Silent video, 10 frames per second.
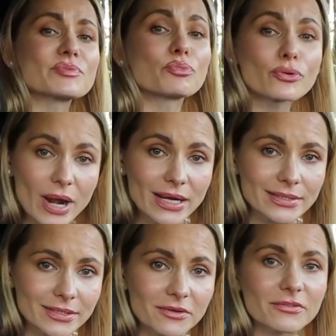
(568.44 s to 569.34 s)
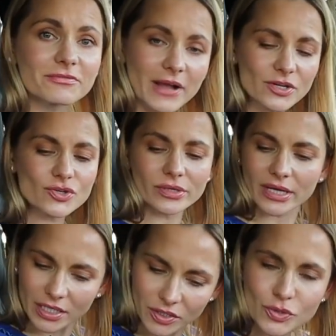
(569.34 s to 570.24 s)
is practical, functional,
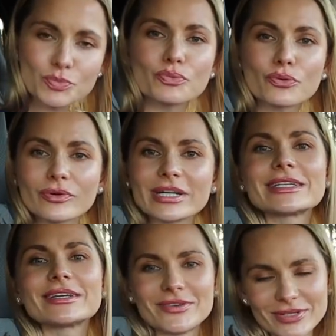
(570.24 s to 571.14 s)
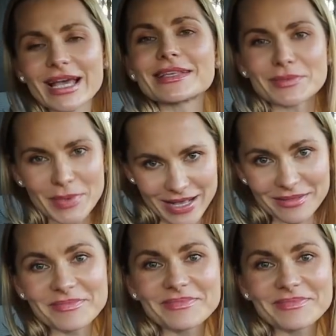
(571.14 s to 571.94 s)
it looks pretty good as well.